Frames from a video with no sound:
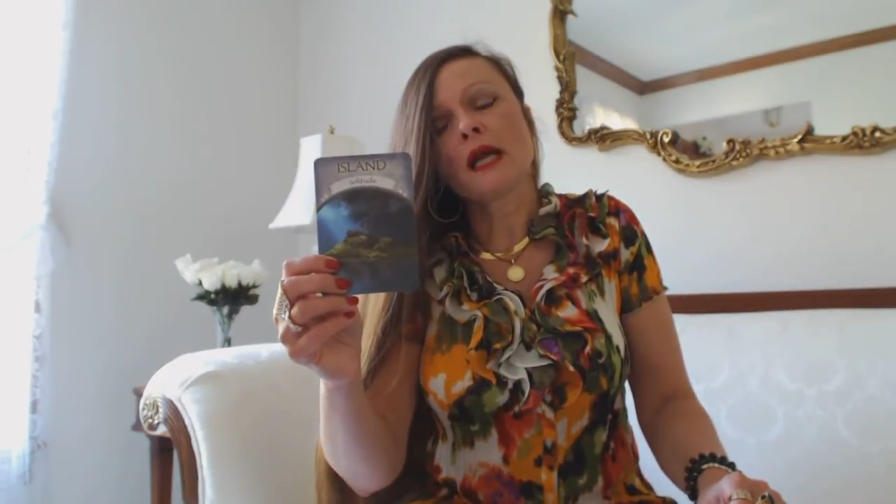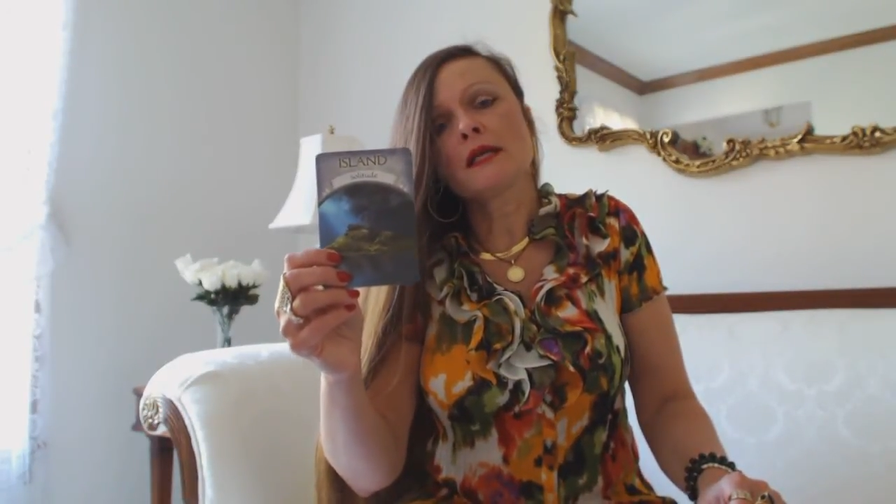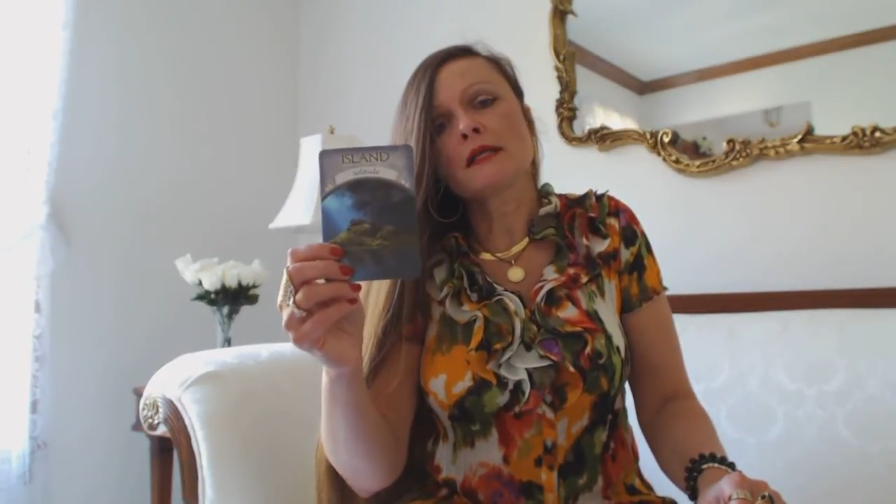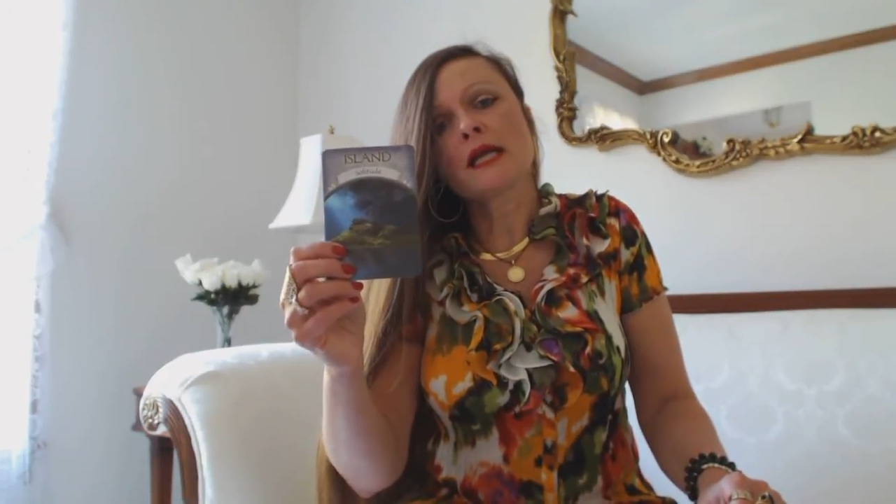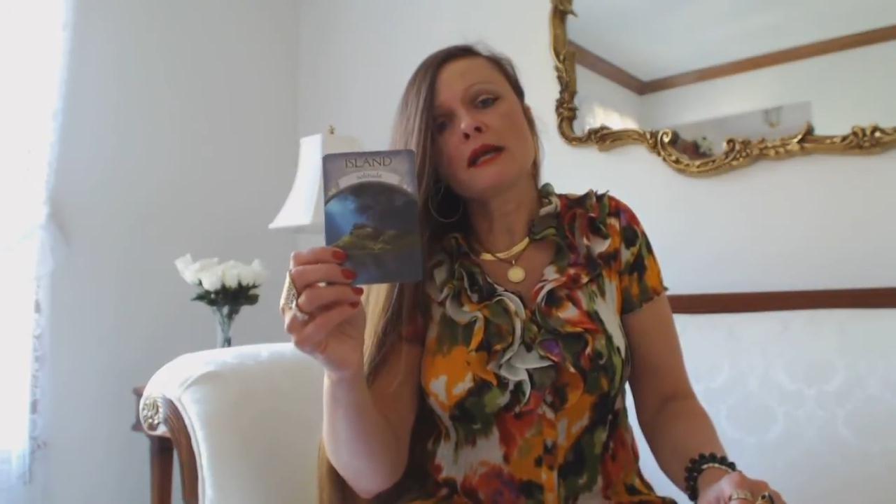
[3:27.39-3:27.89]

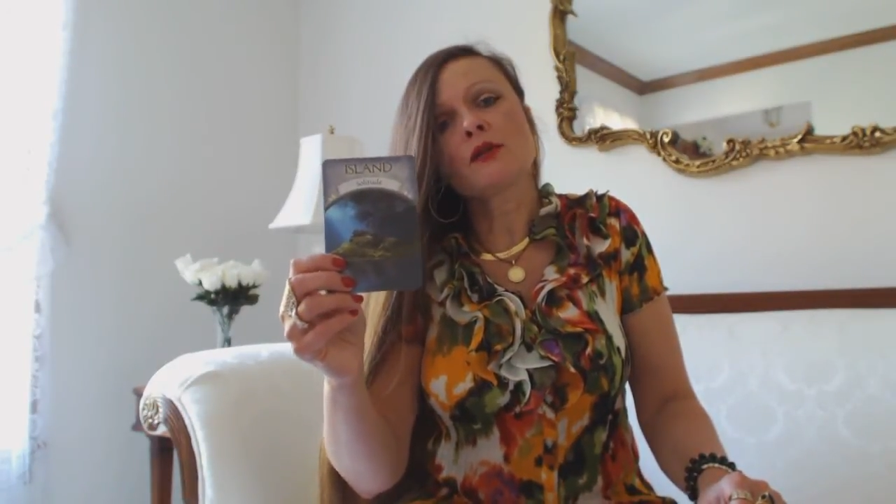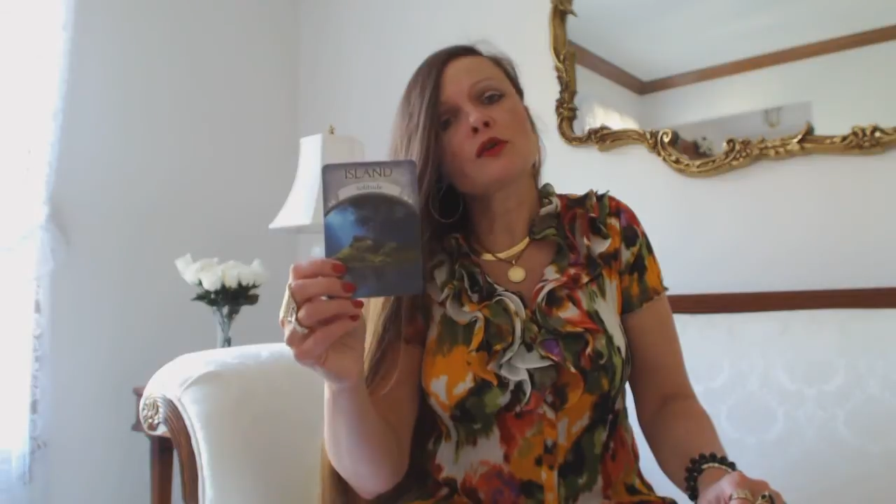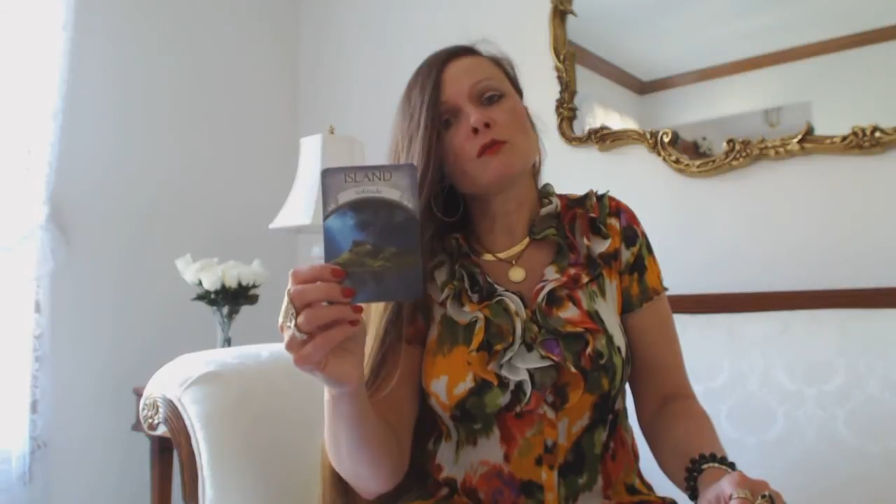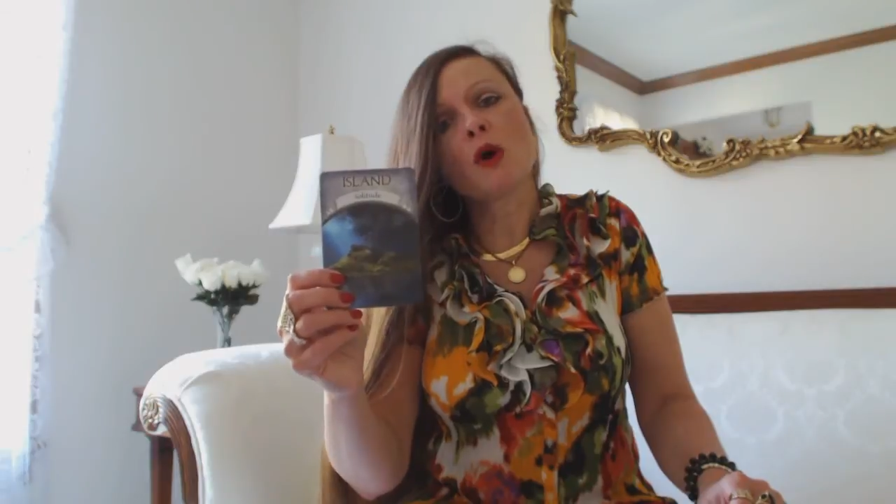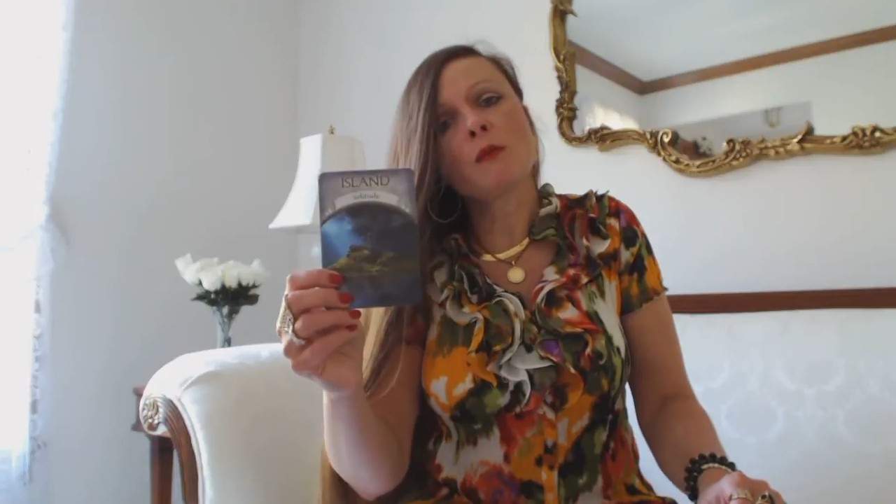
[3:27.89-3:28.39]
and you take
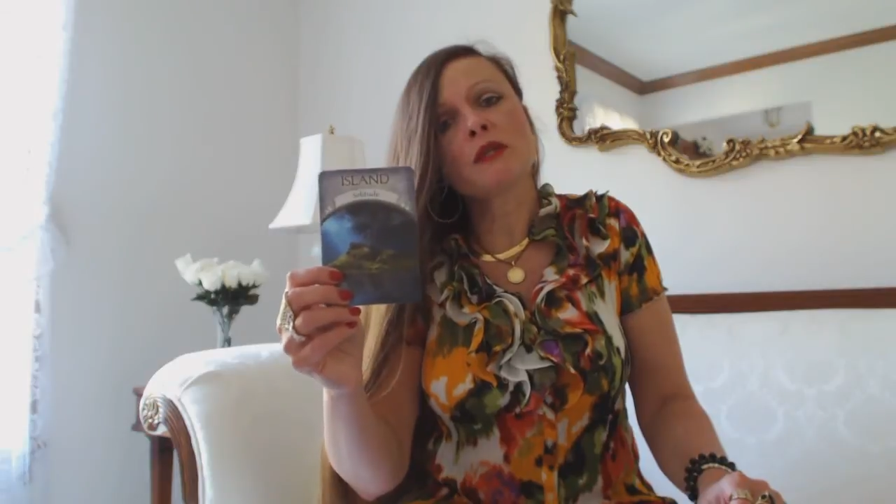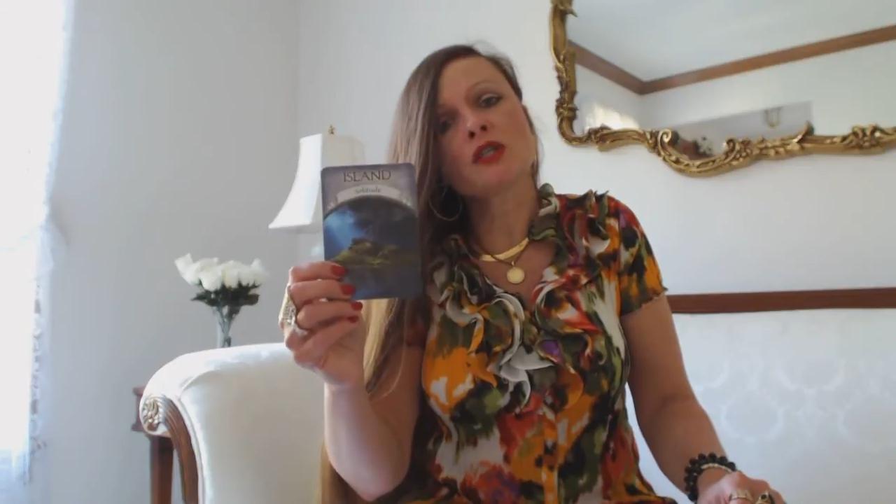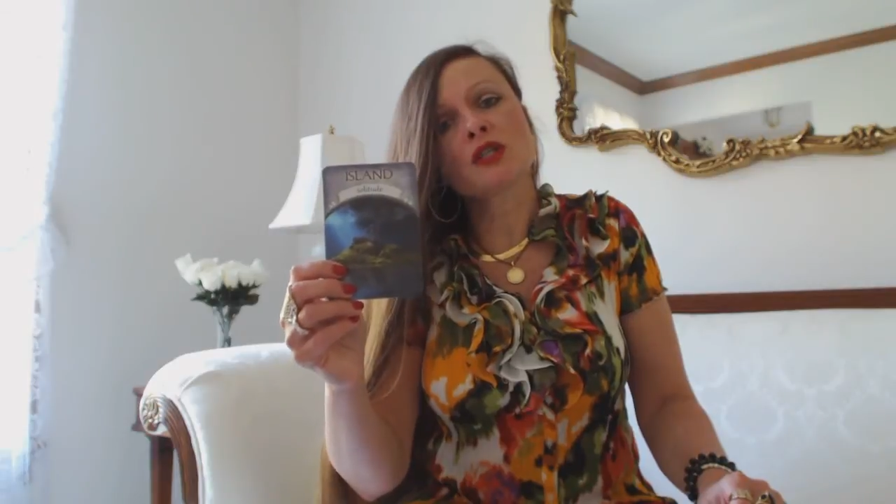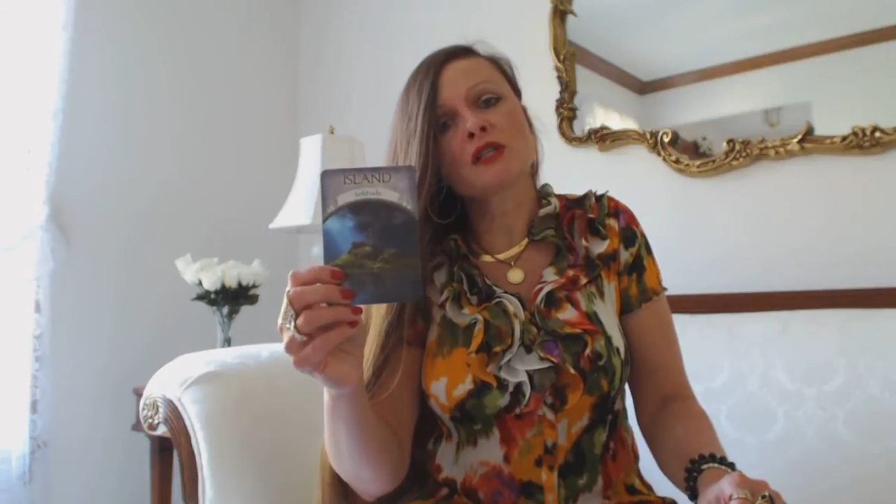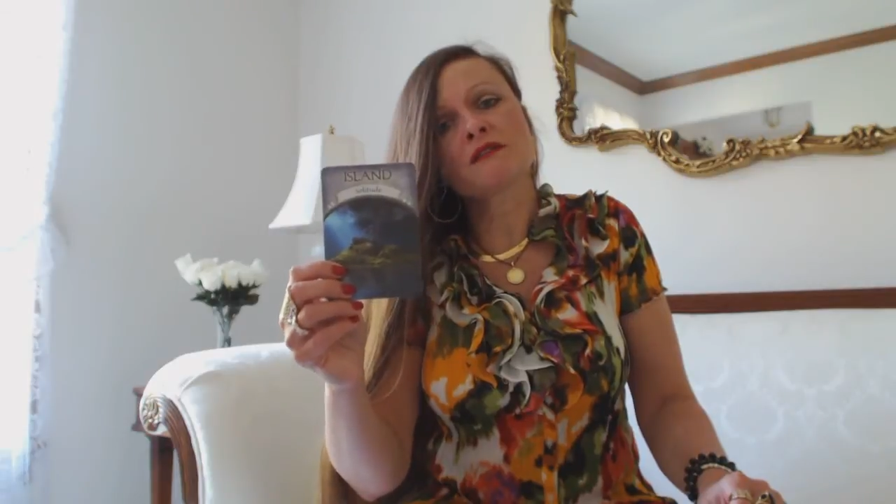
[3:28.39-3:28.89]
those
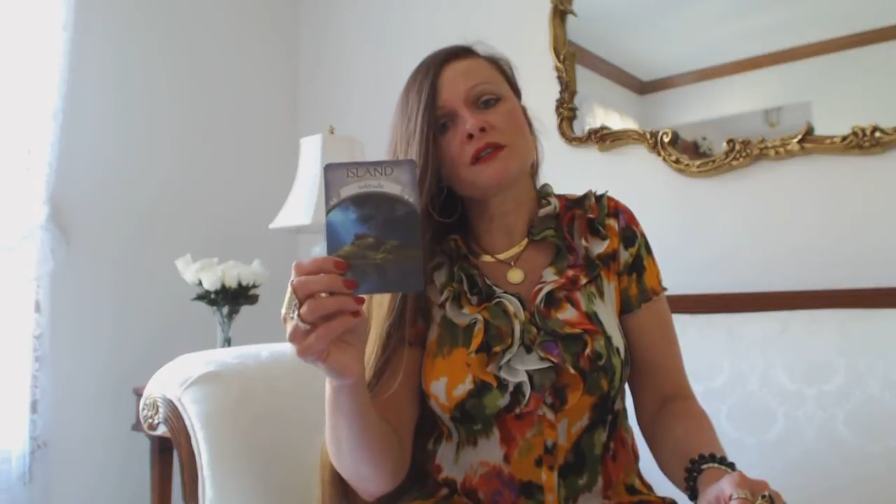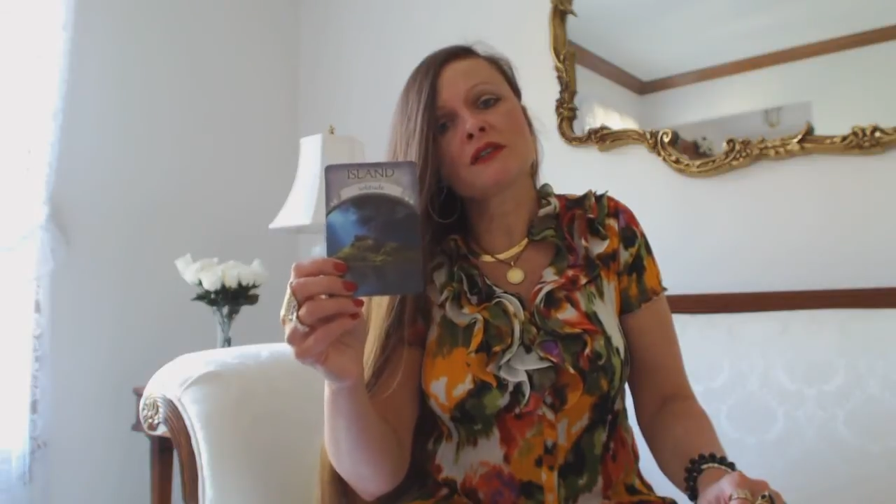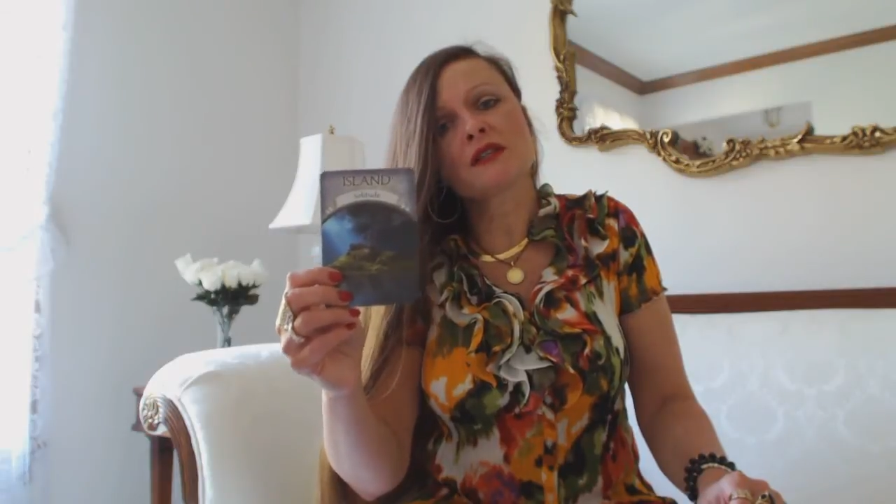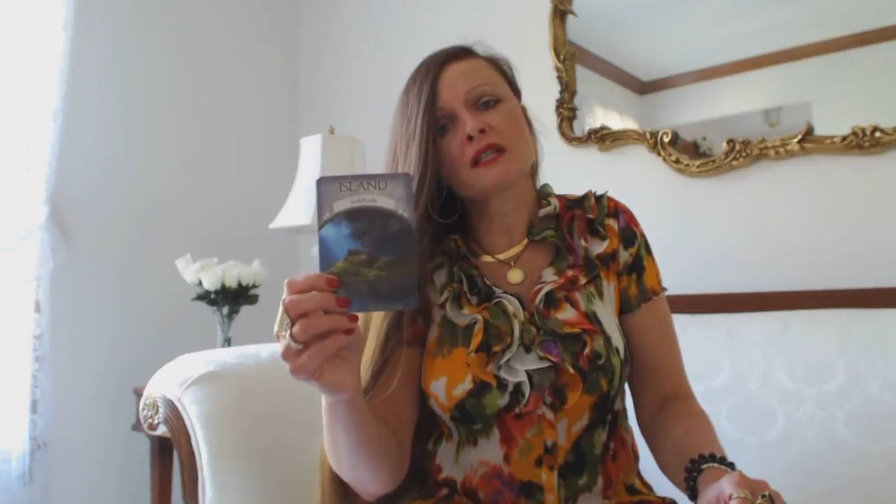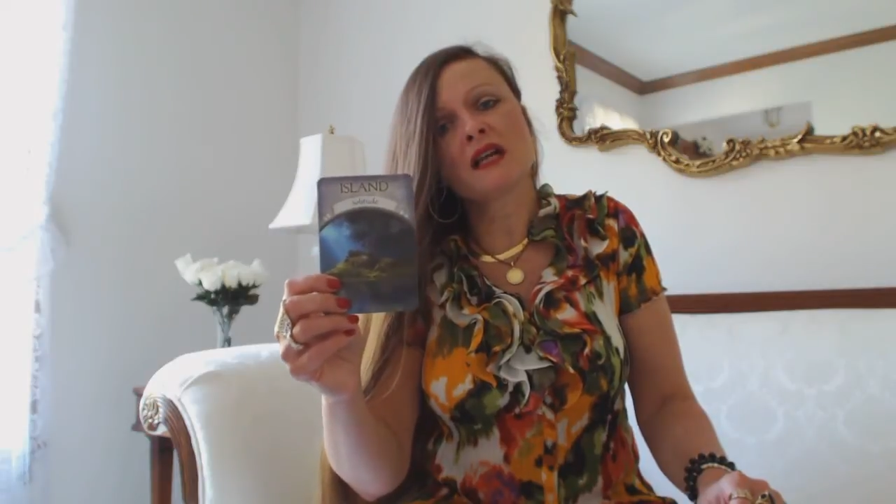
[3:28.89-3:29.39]
moments just for
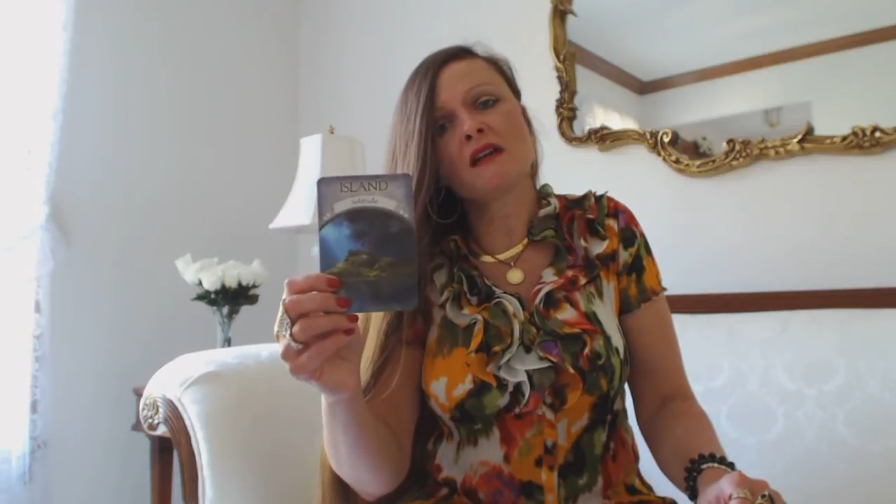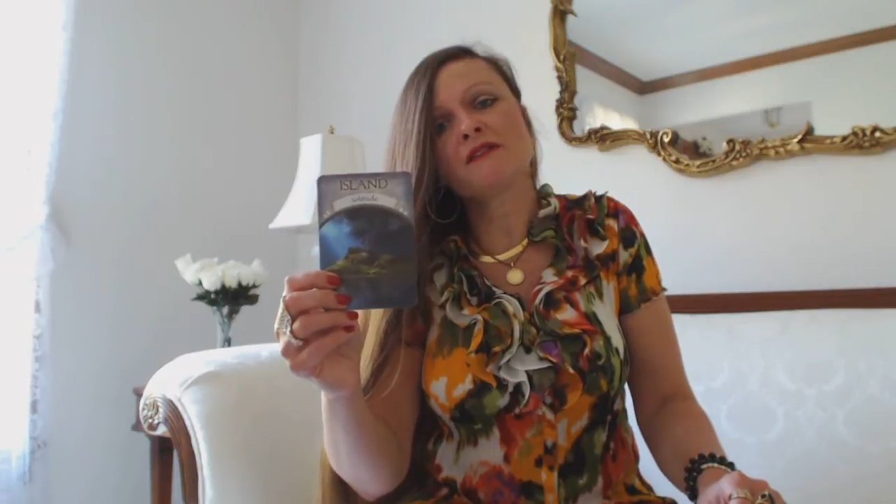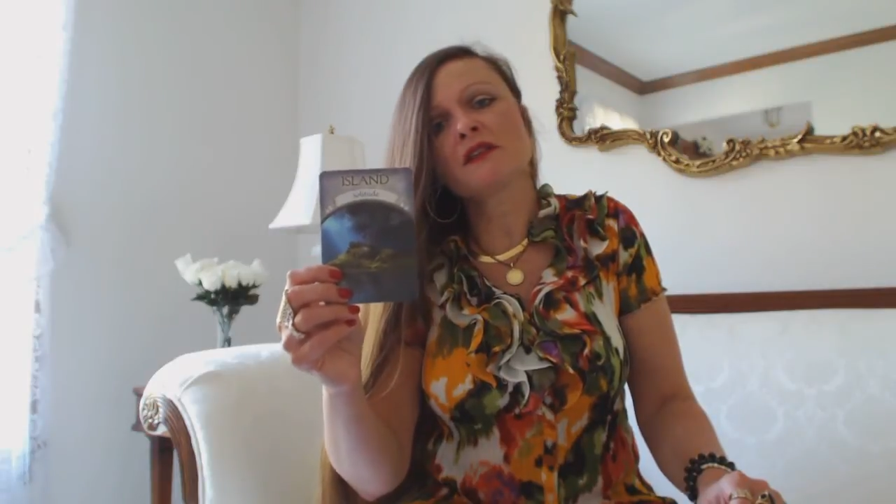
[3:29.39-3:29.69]
yourself,